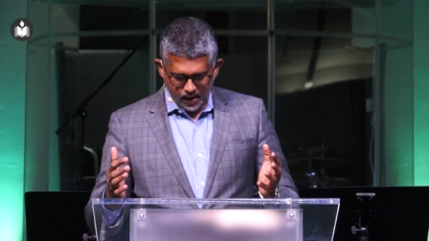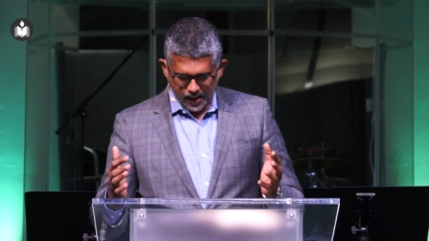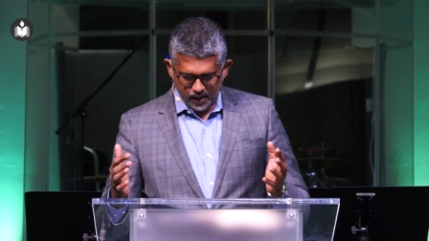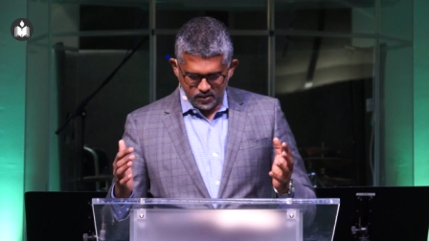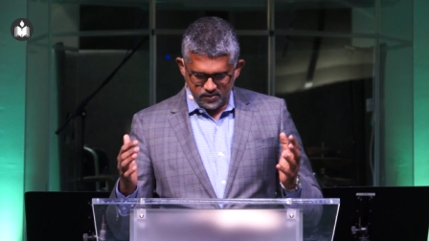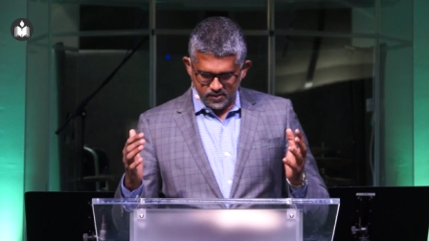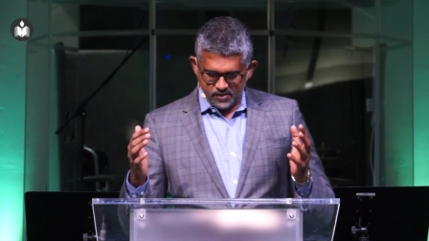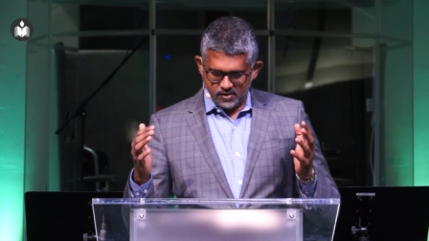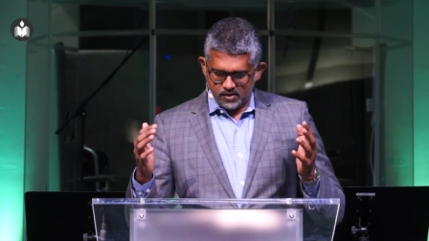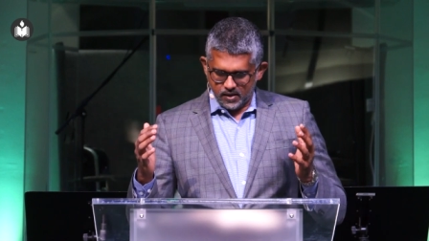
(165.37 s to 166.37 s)
and
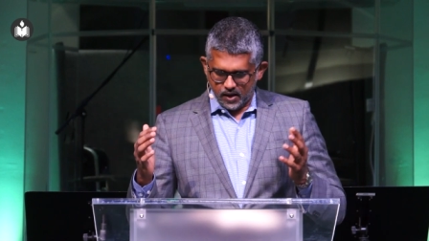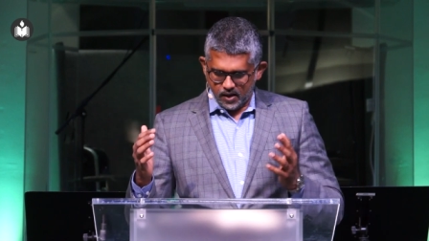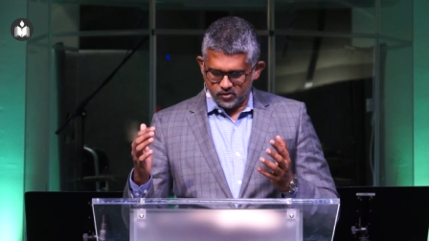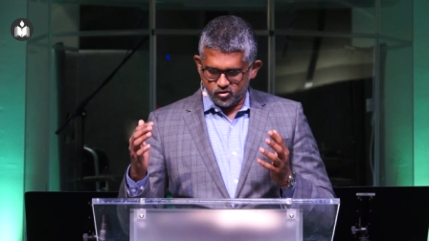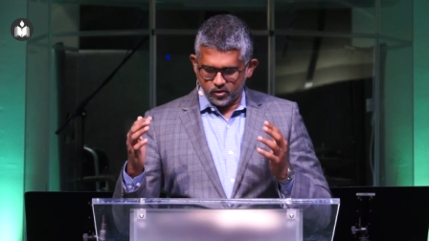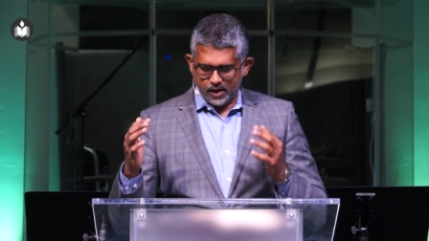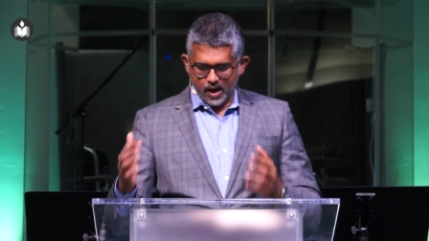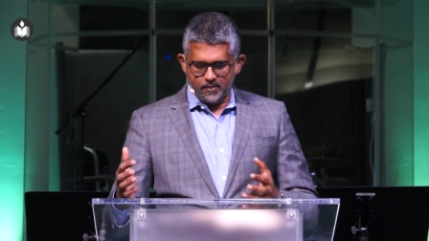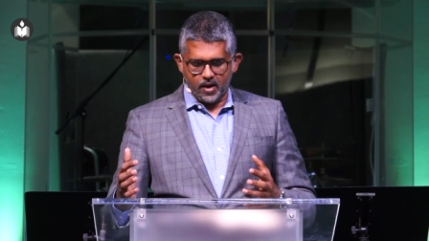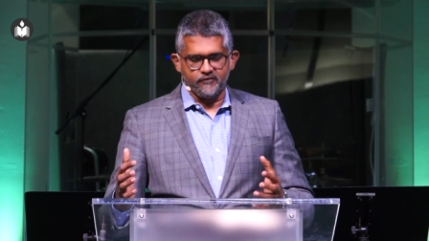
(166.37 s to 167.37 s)
uh, so that
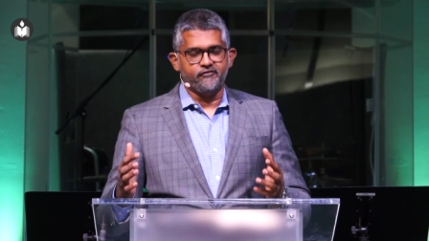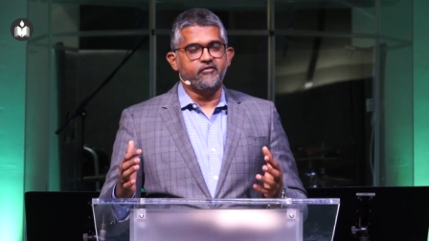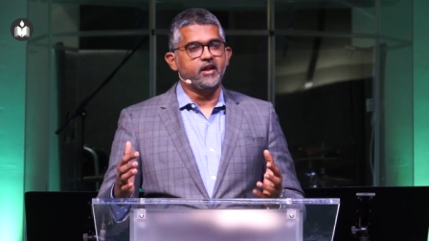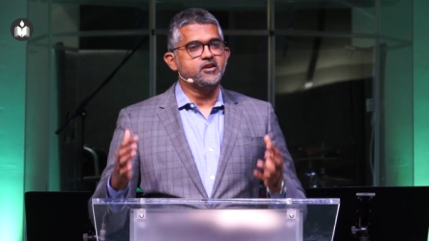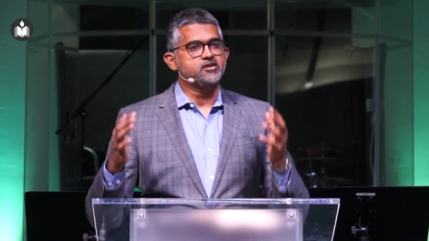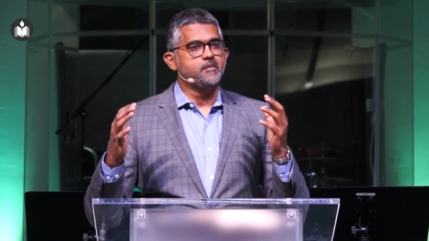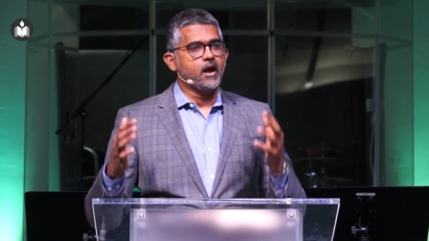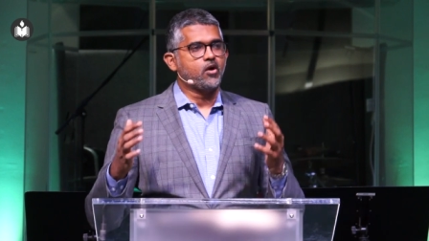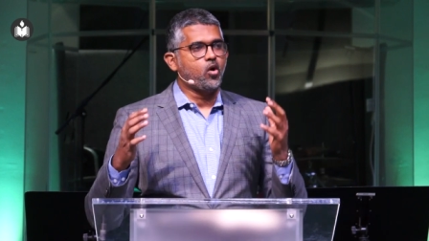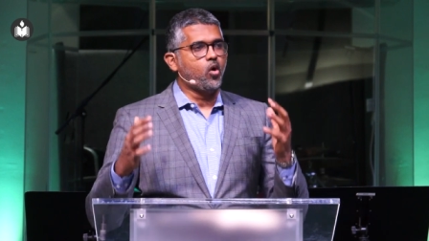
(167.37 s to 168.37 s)
I might finish
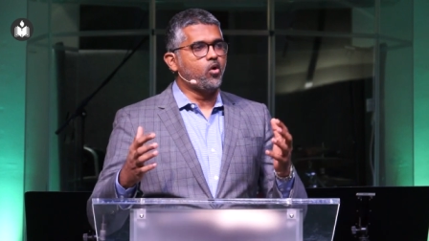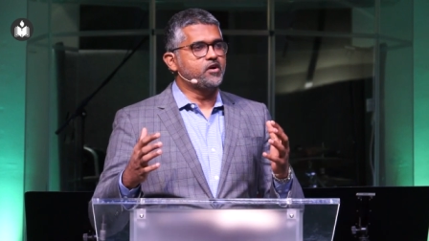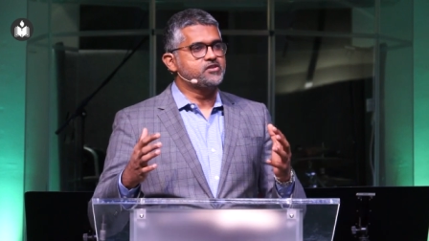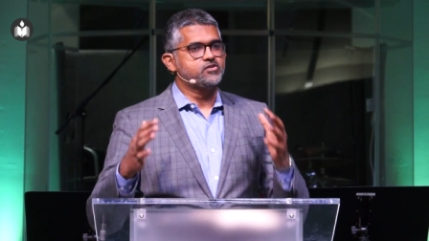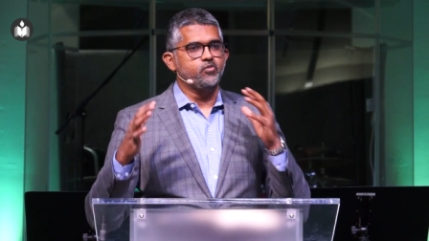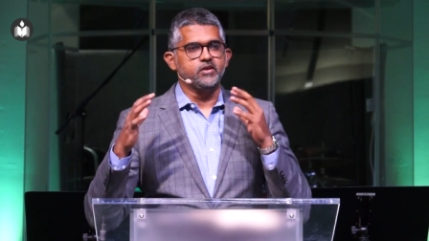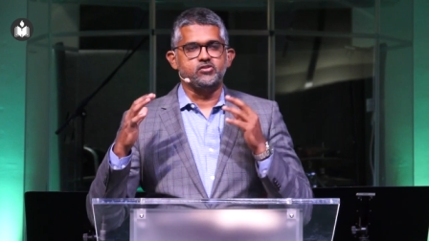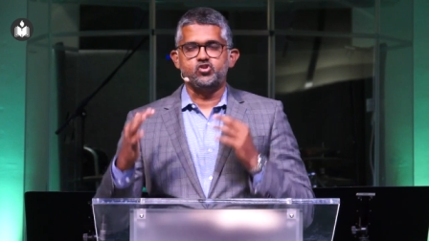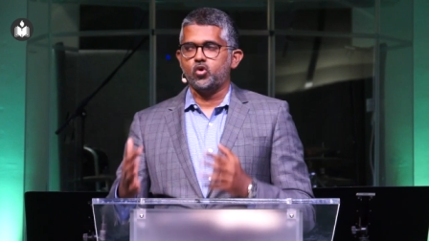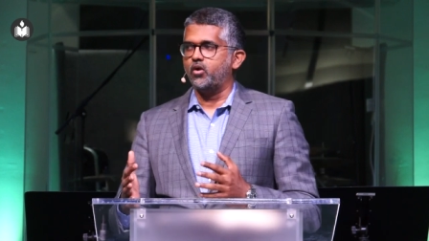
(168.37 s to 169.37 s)
my course
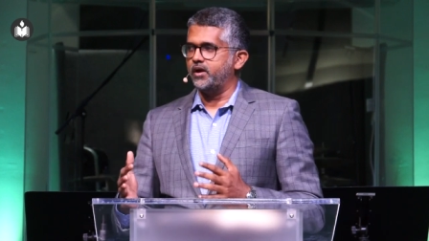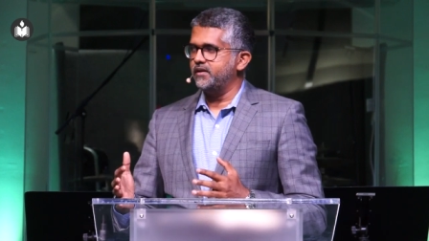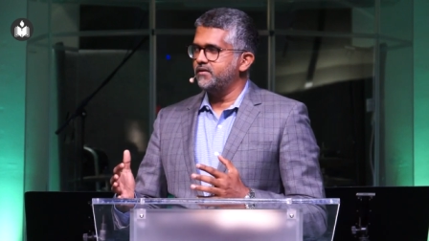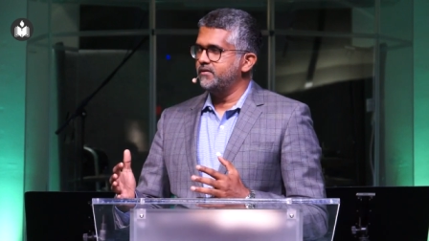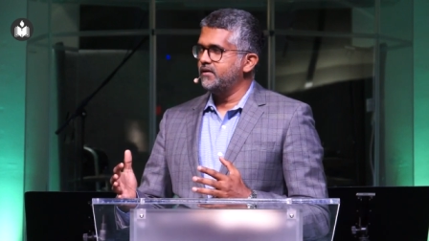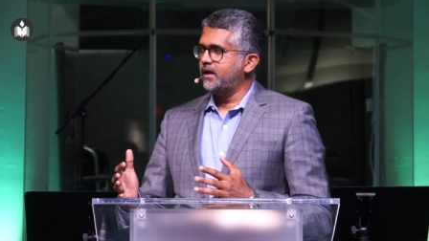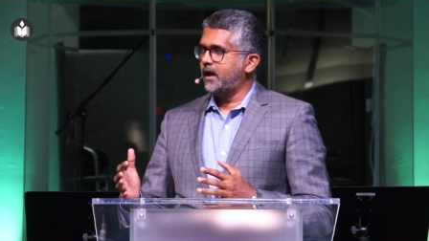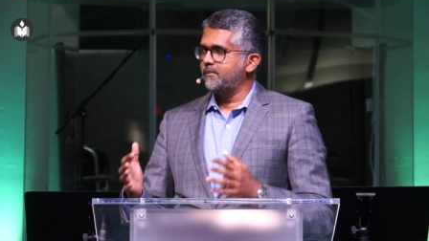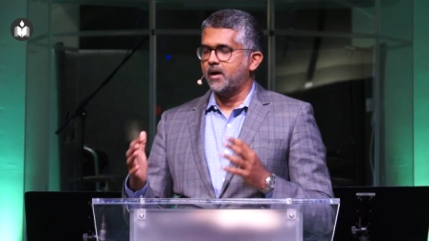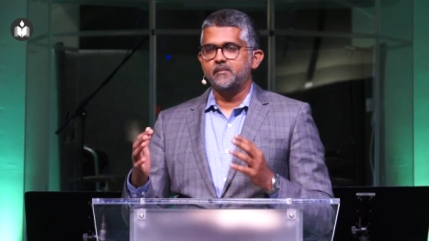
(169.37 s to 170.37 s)
with joy
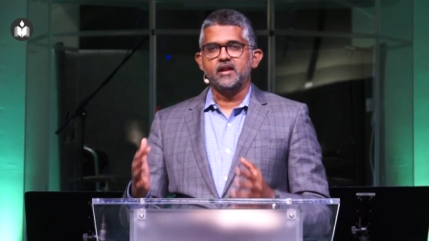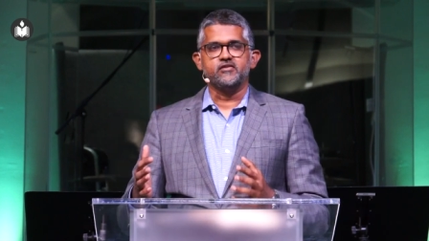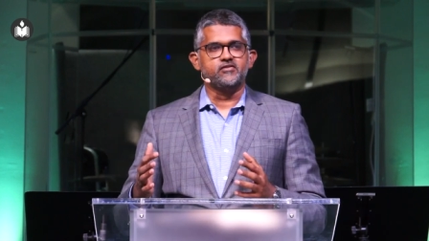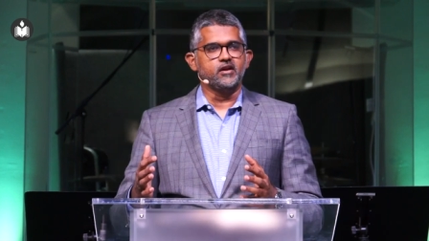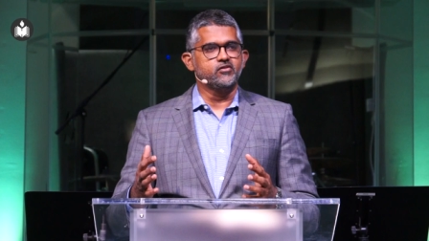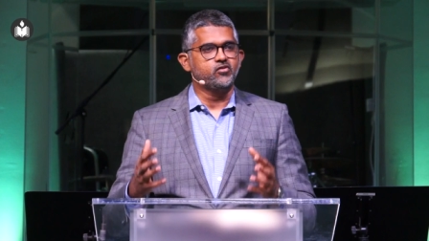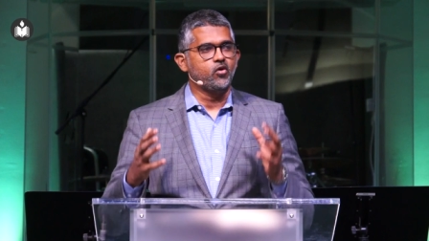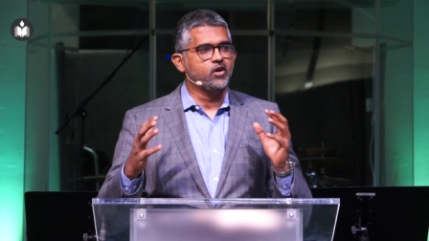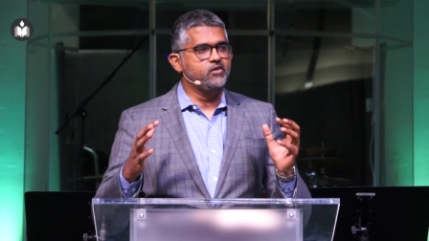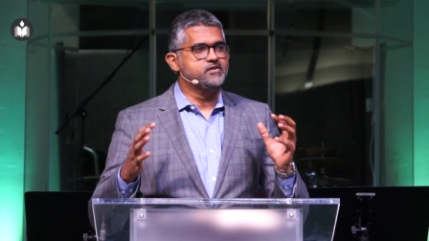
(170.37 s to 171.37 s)
and my ministry.
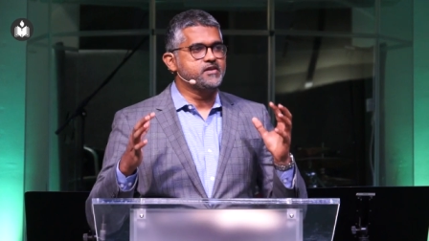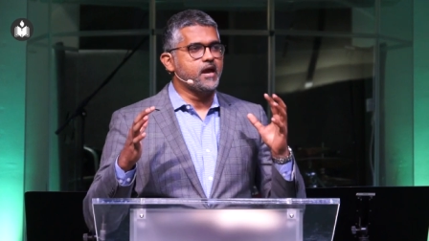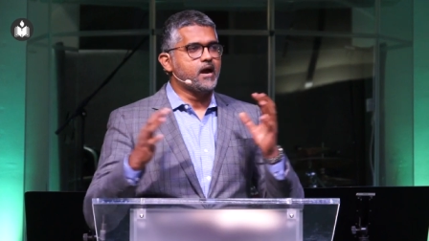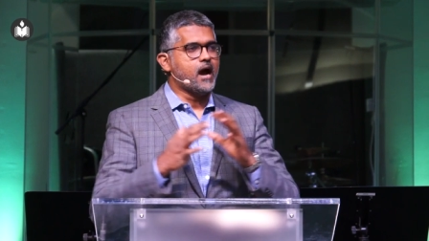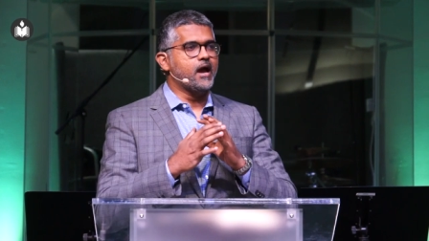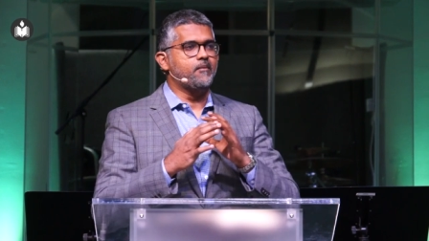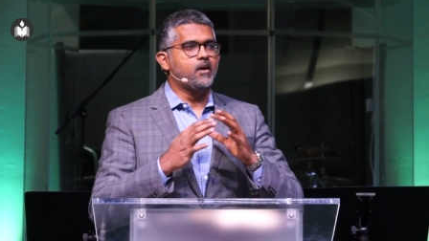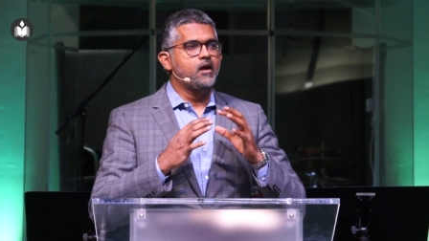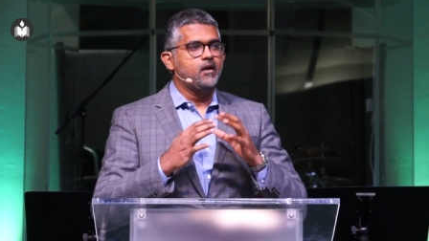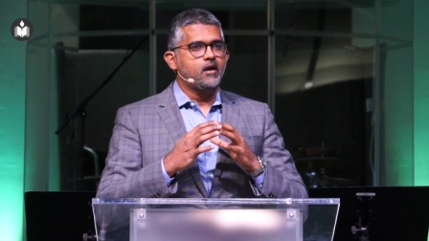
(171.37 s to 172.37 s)
So he is saying, I am
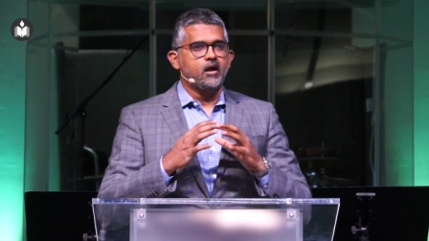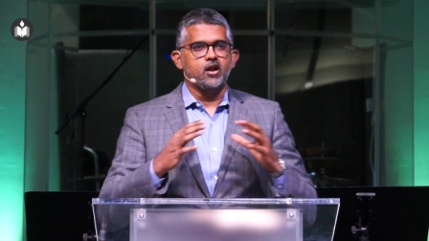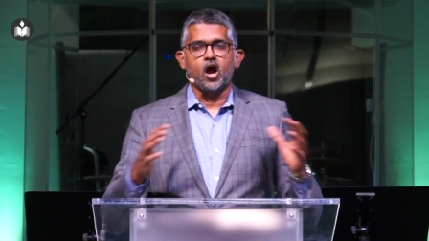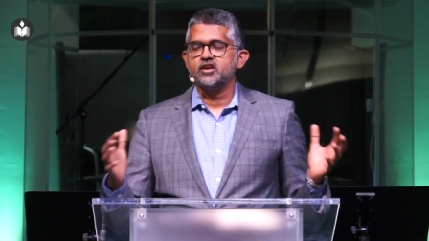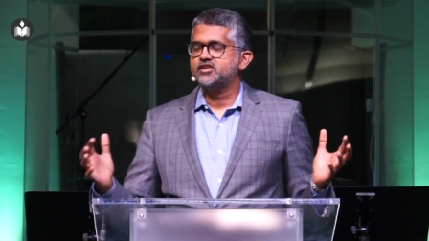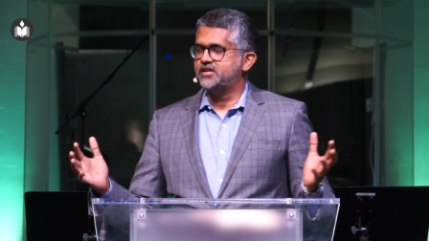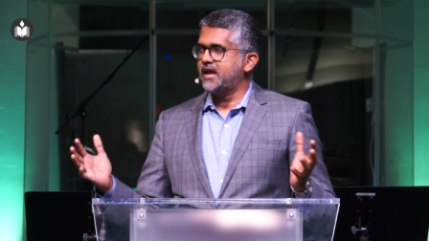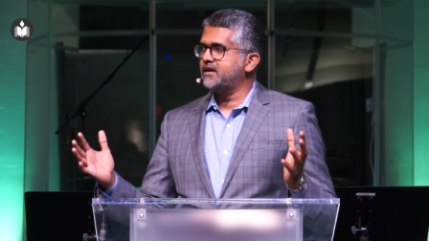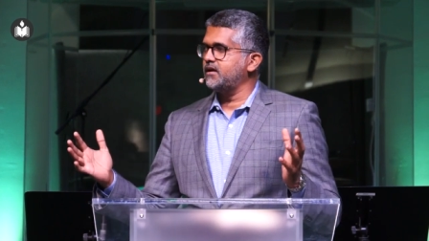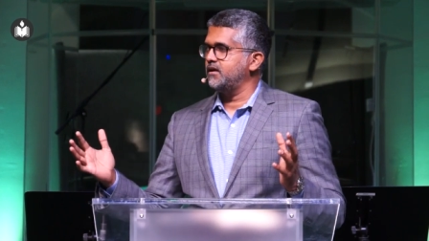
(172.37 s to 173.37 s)
not
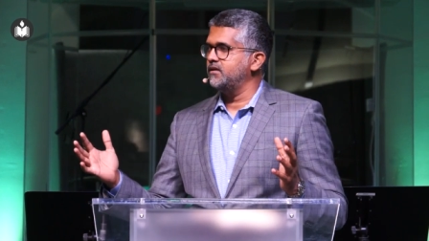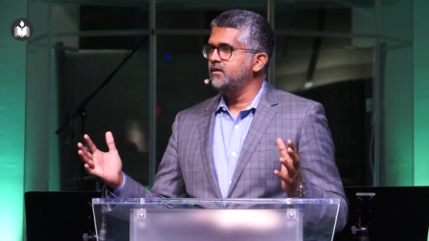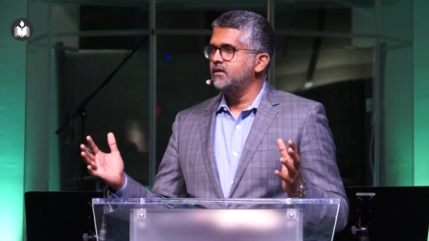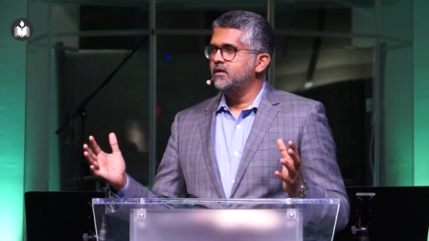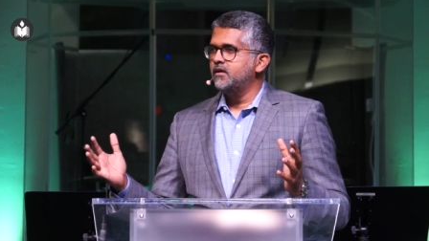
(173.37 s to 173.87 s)
shaken